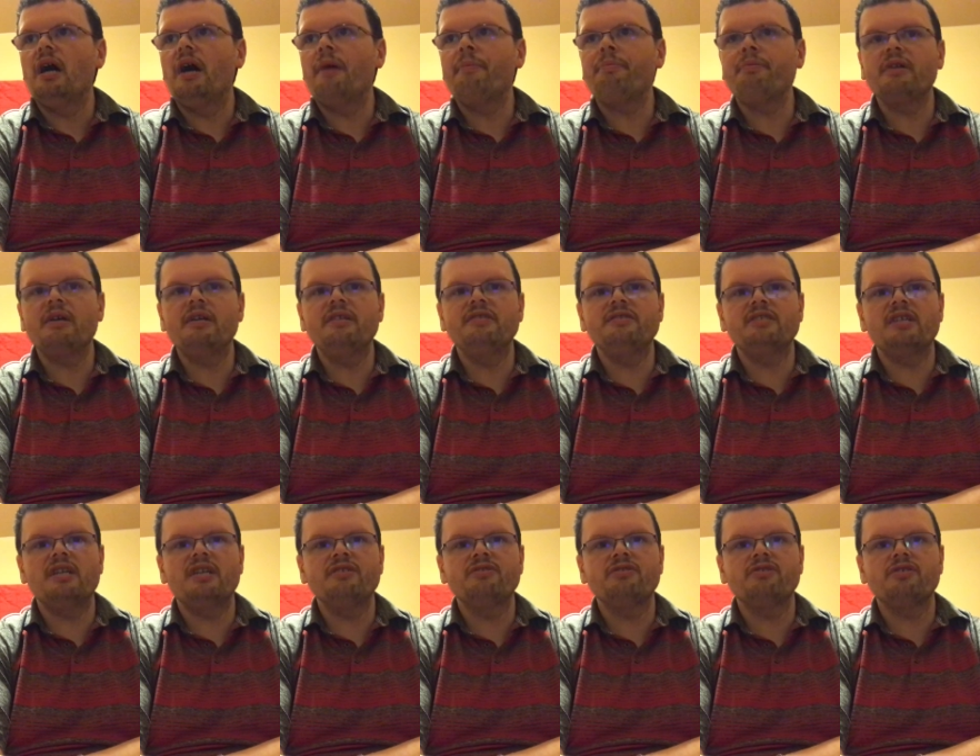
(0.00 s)
I play
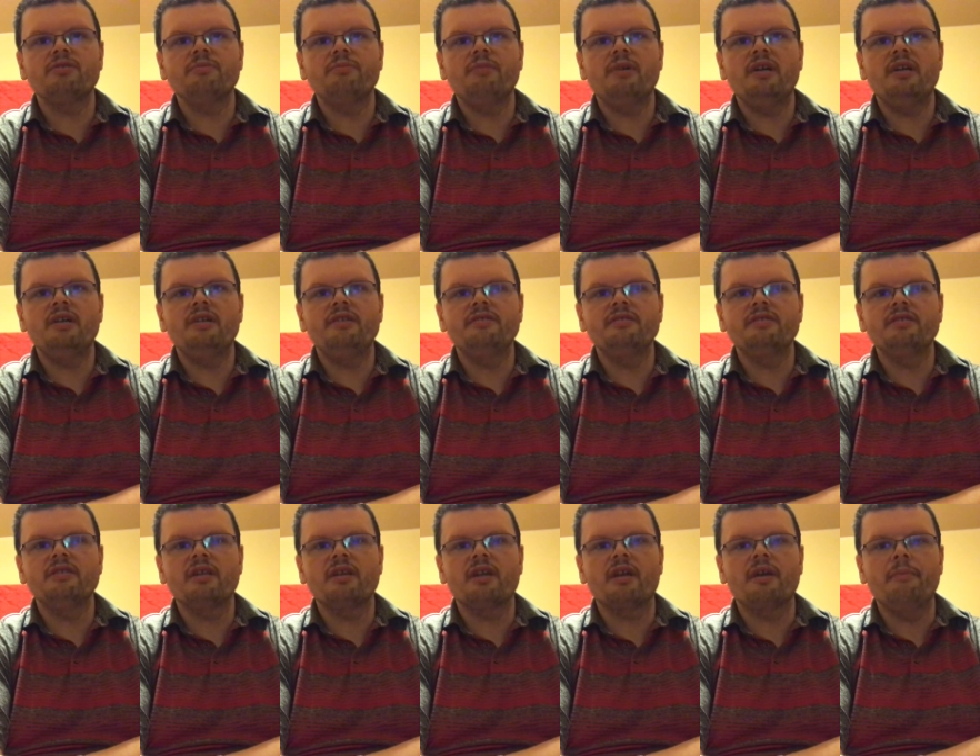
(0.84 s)
Zandronum
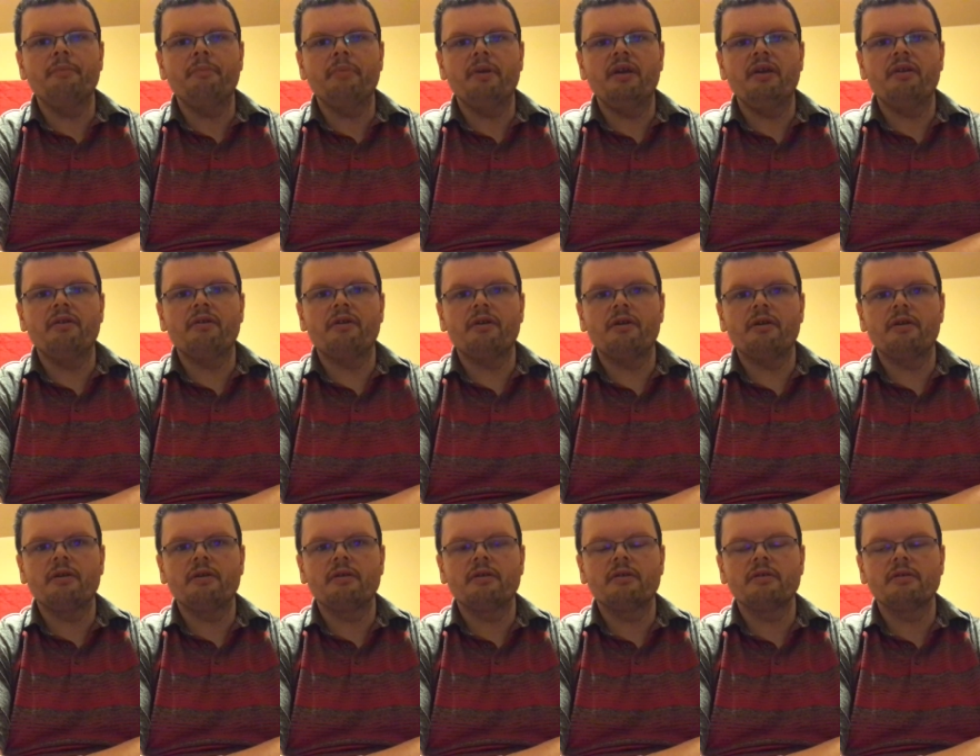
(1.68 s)
on the
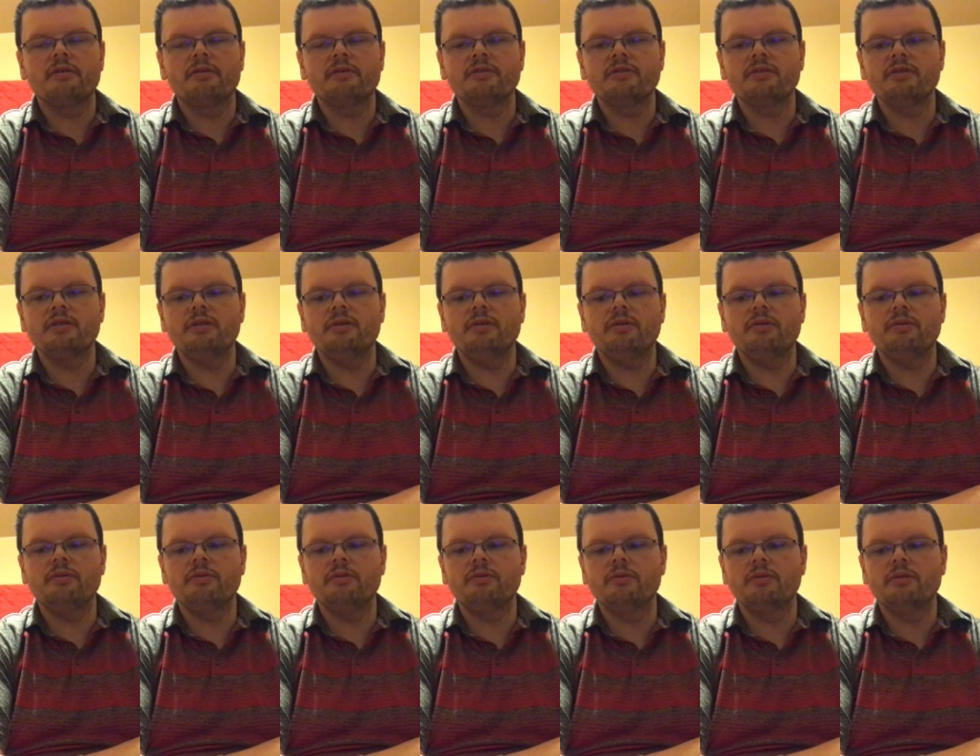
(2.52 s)
computer,
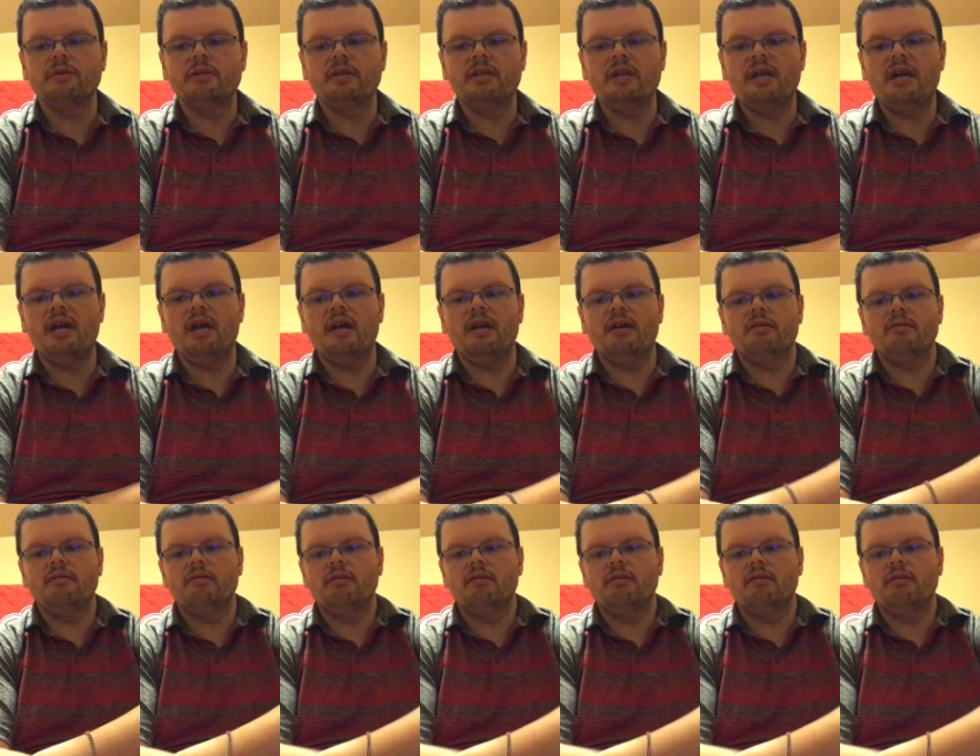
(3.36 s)
so yeah.